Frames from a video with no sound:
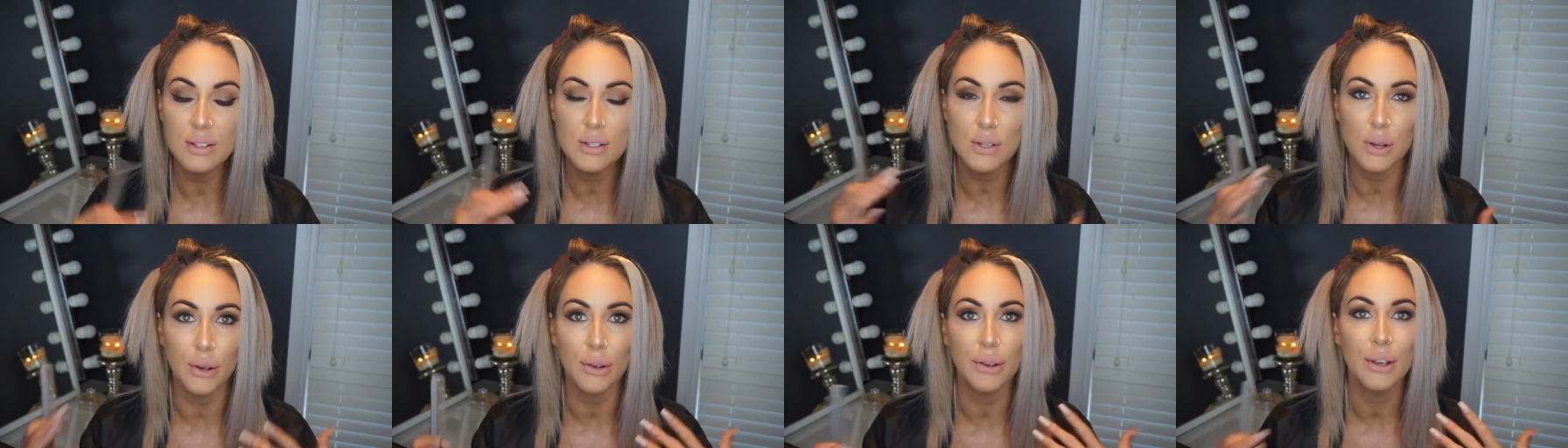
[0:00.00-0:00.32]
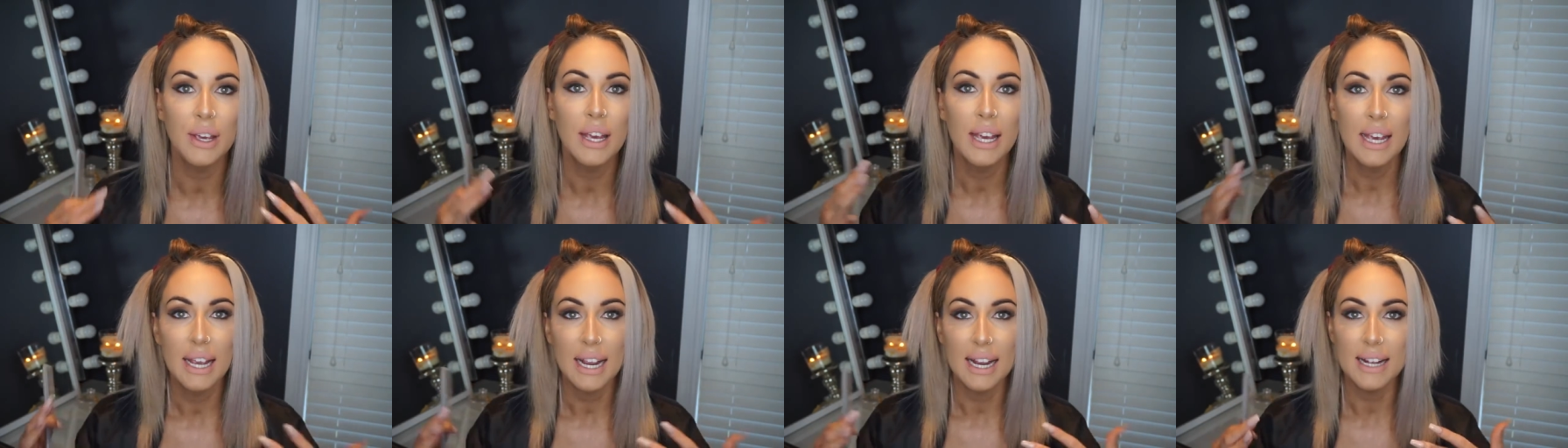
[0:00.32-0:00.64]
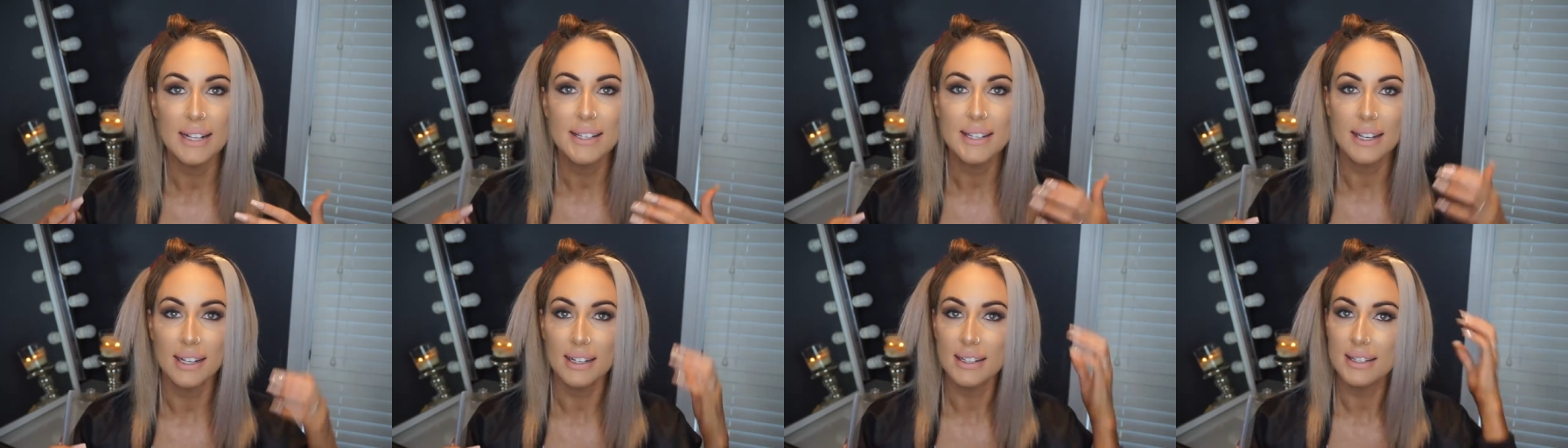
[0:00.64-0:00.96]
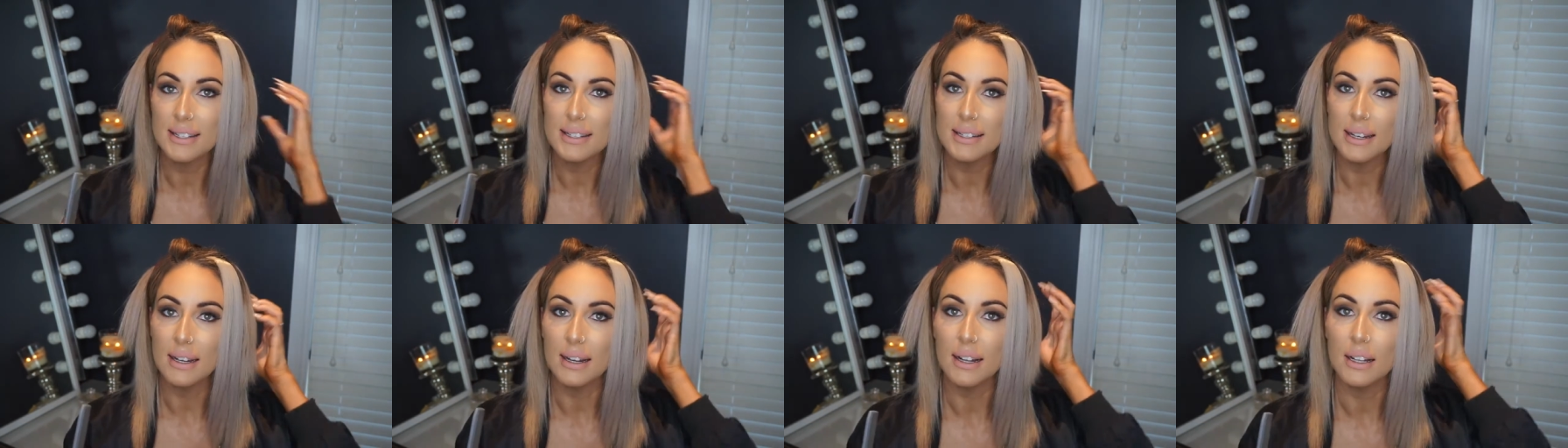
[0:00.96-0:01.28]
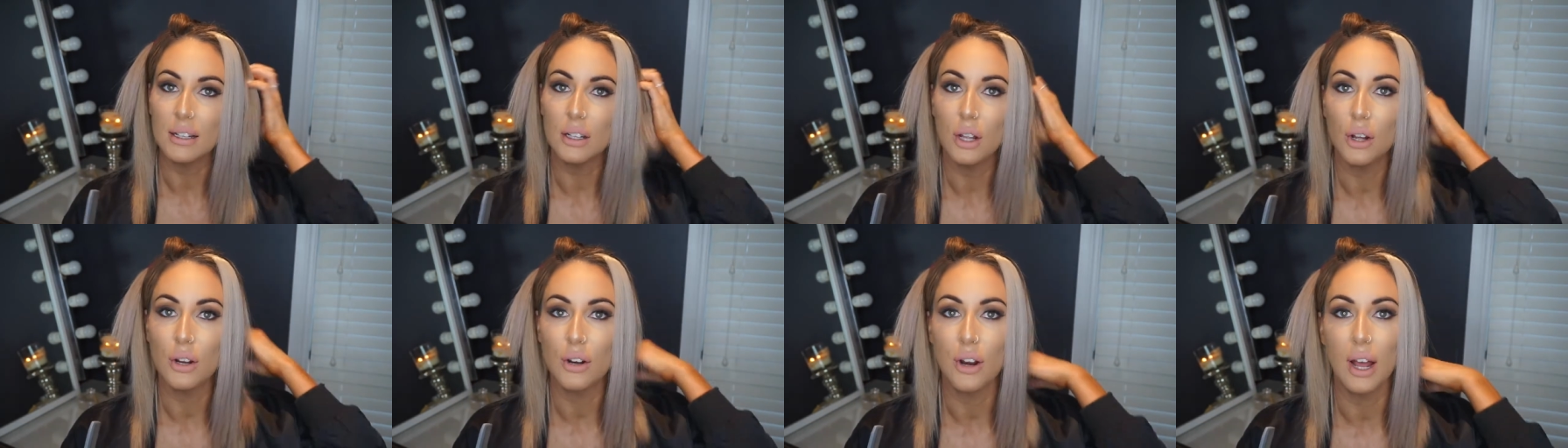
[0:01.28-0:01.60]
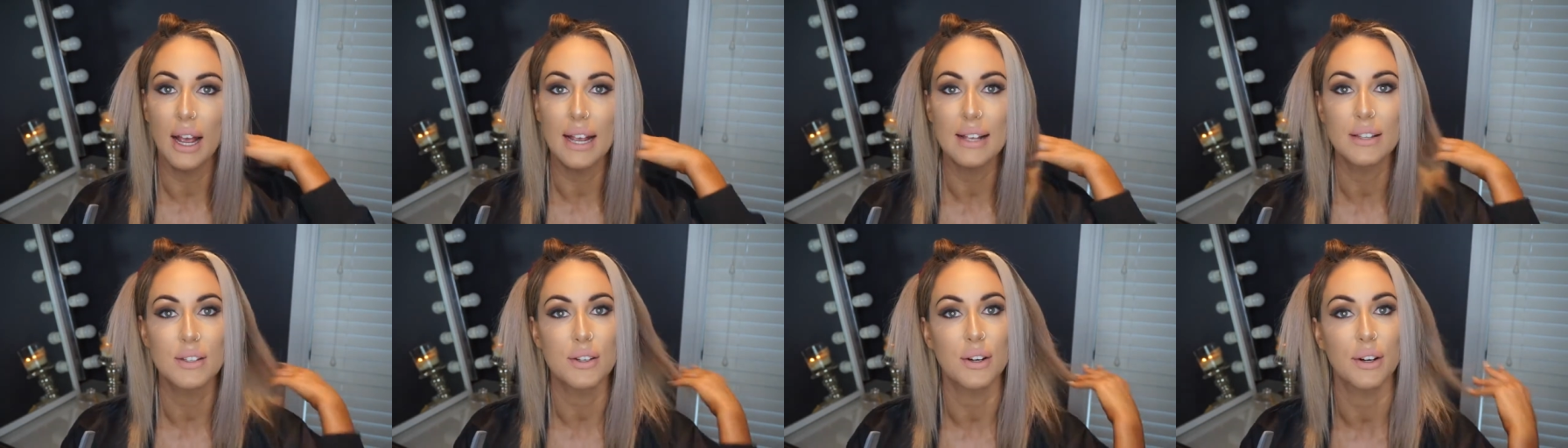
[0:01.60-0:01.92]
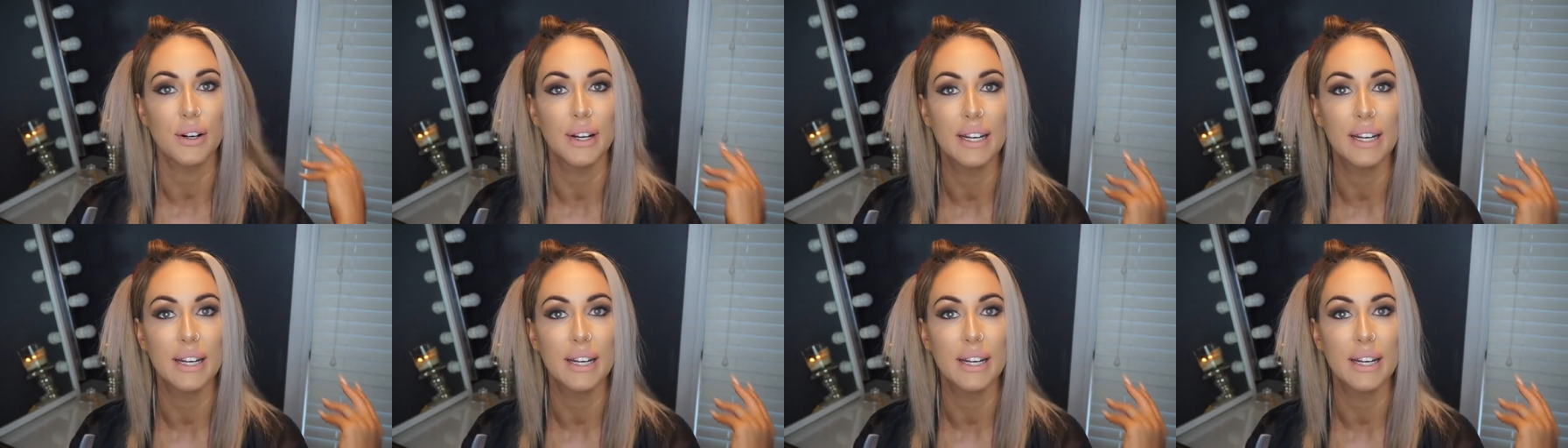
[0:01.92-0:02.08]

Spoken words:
So it's going to sit a lot nicer